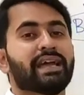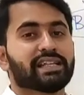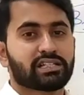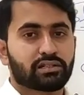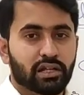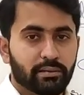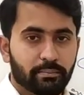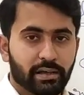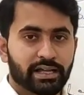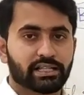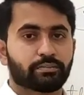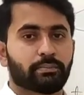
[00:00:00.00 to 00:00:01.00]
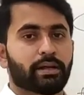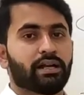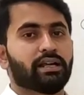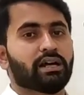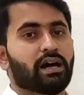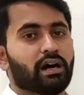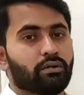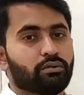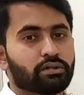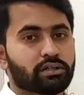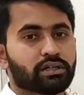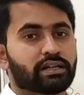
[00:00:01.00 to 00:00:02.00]
expelled
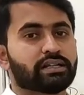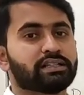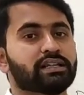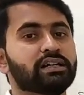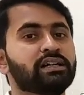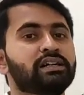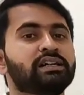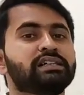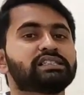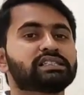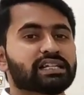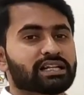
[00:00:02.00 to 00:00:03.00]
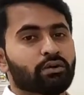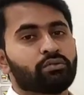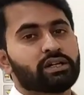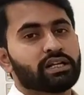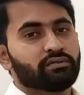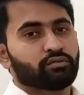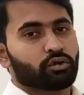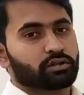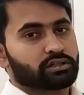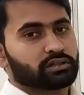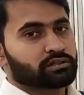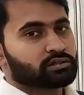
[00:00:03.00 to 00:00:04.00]
out in the surrounding water.